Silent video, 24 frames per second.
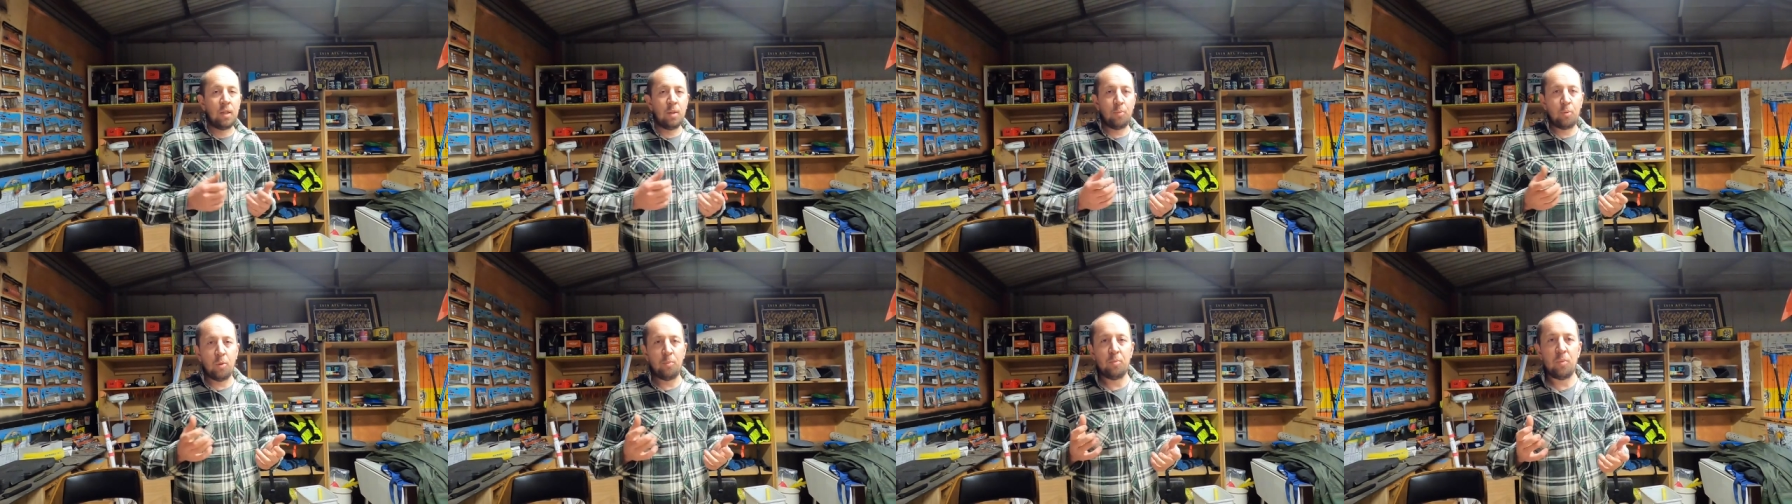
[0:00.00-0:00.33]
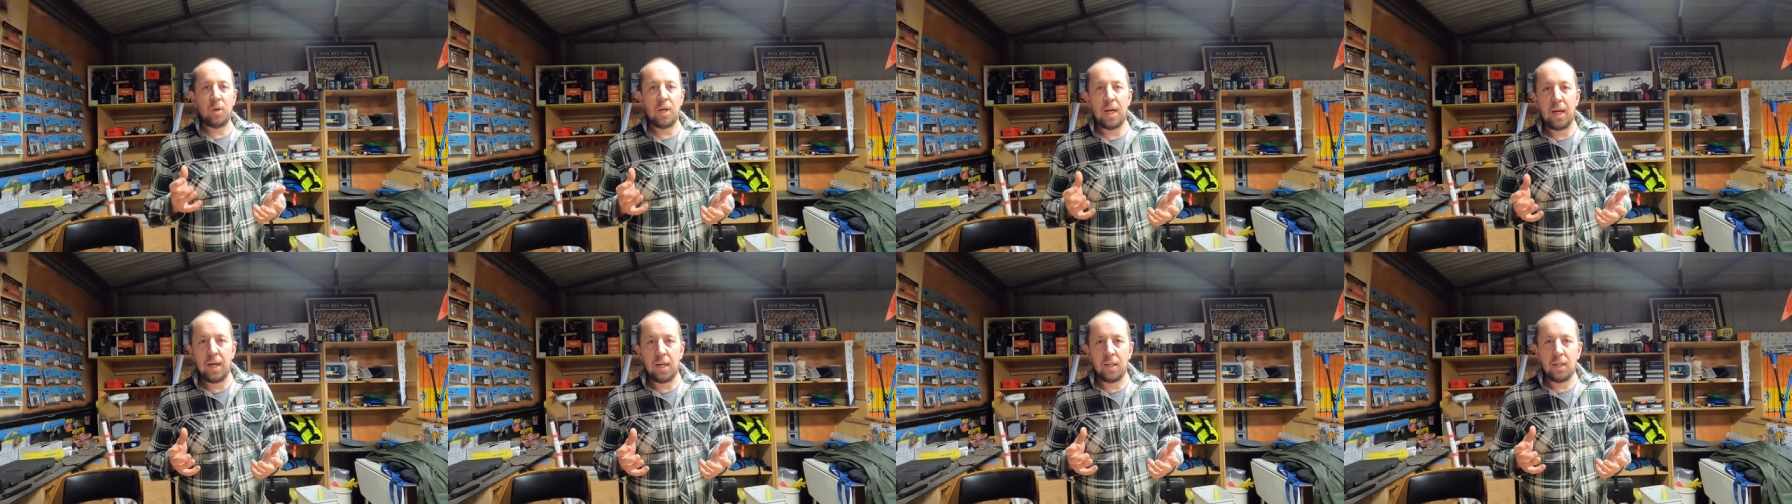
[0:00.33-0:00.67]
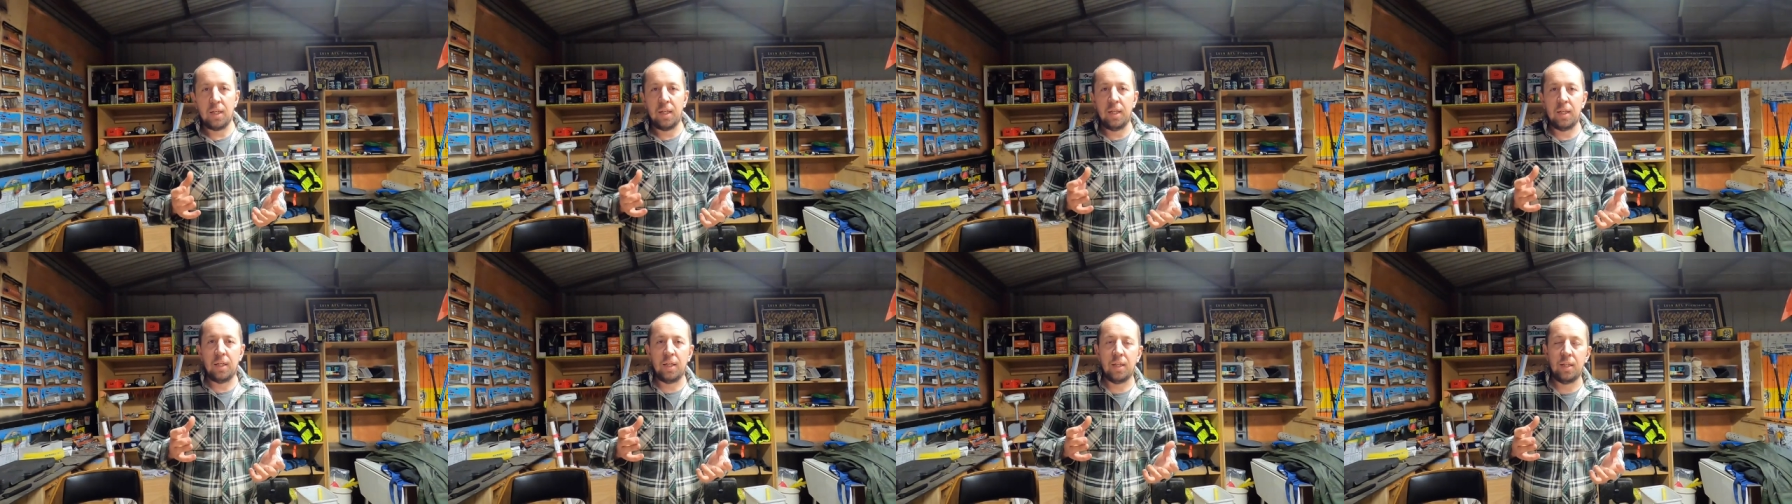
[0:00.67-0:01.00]
The problem I
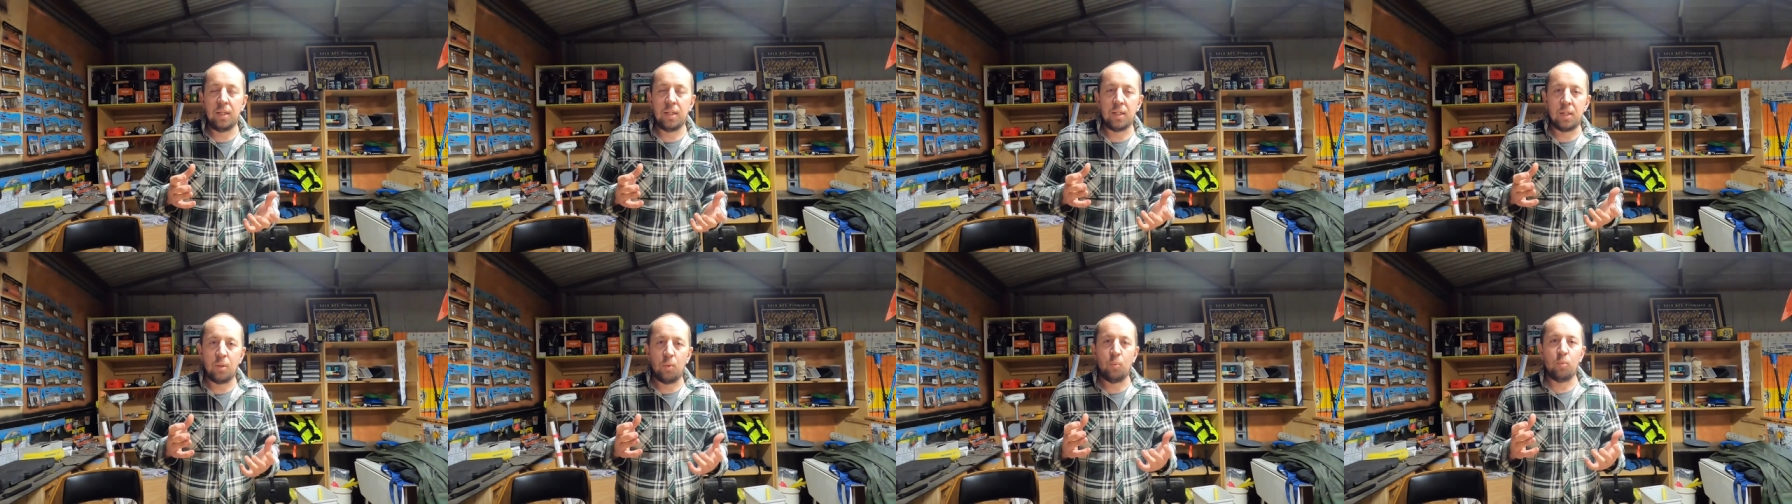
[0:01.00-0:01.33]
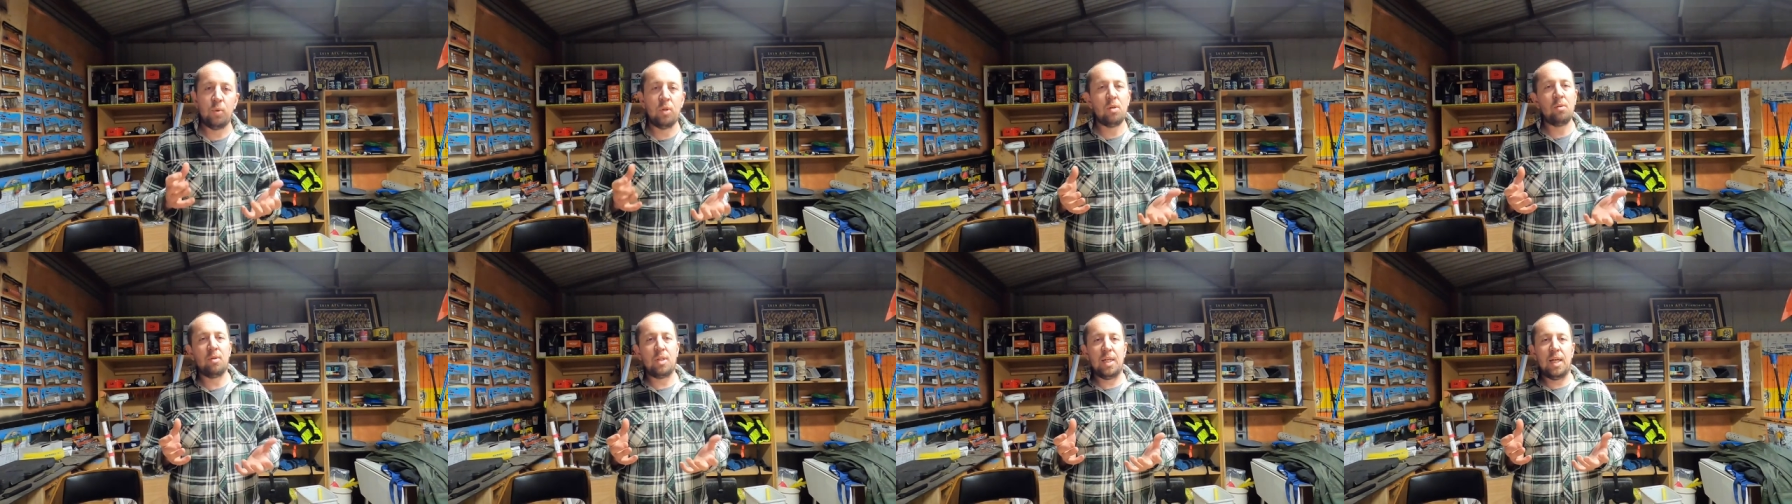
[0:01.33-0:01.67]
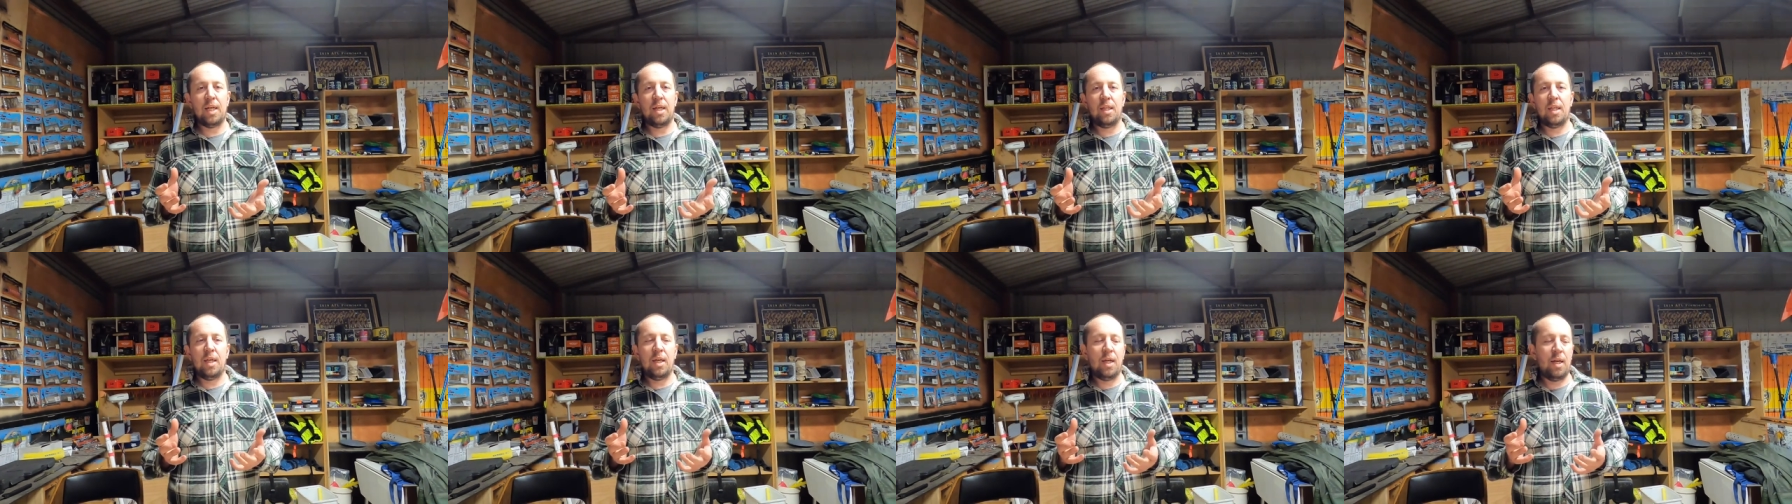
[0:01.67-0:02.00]
had is when I was
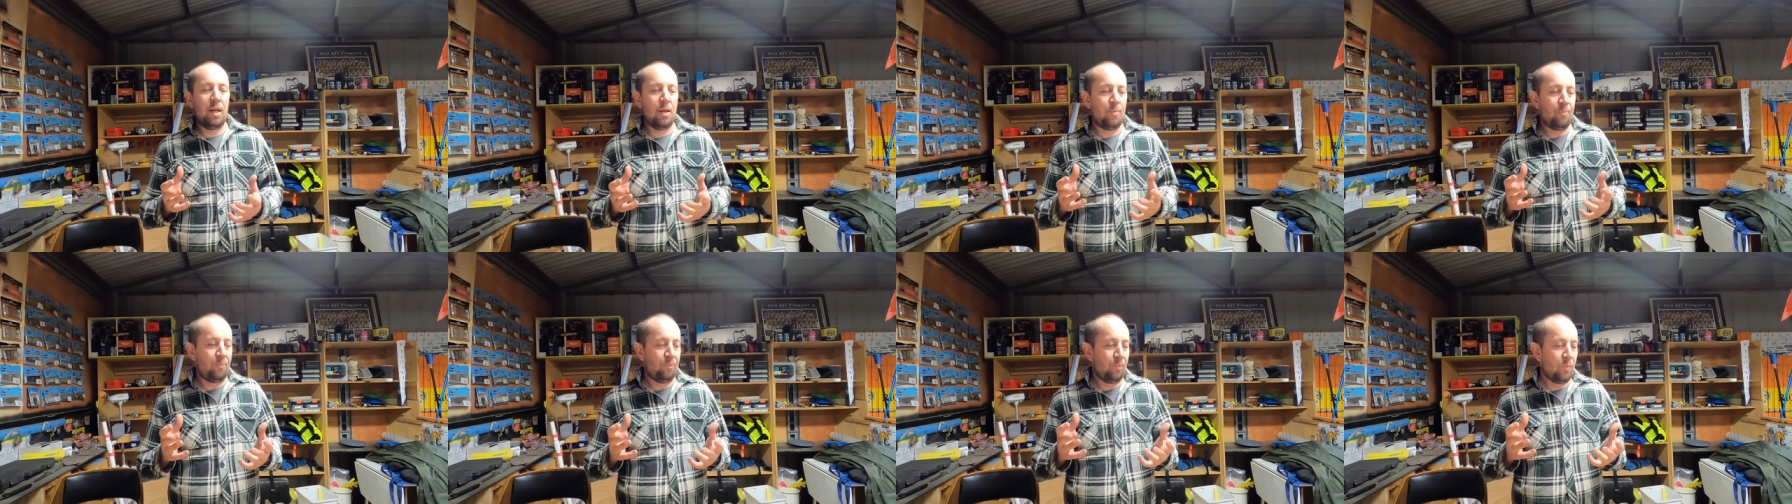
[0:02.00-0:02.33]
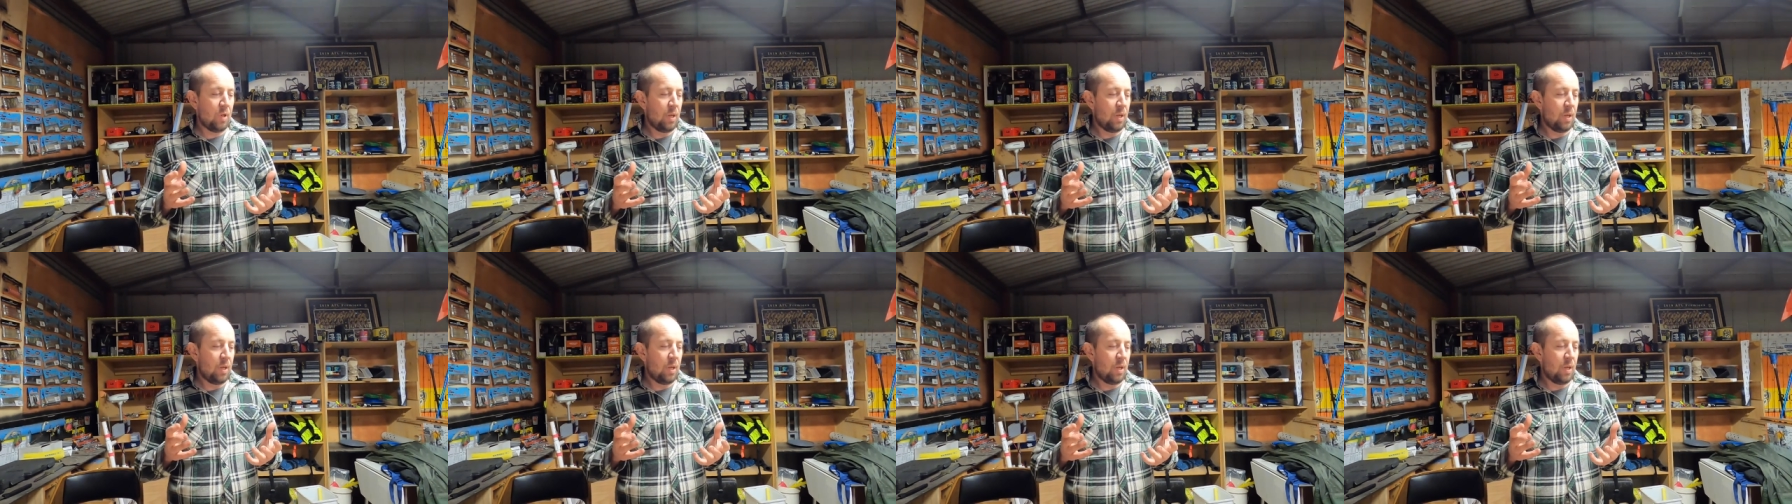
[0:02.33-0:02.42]
out there,